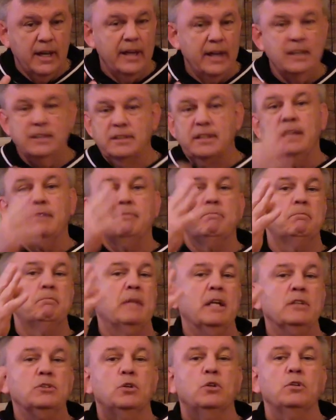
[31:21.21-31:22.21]
and he said,
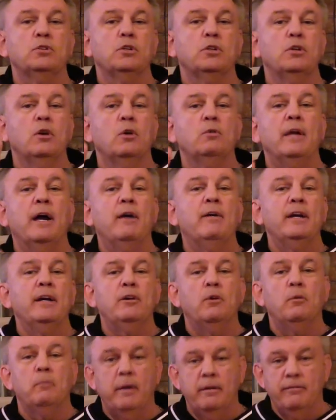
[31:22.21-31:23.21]
"That's good to know. Now I
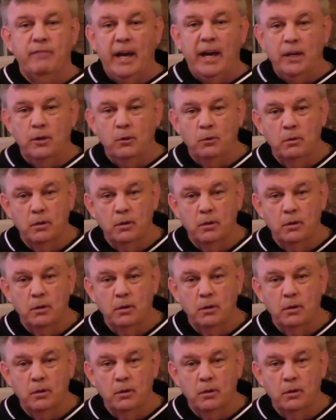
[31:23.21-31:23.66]
know my value."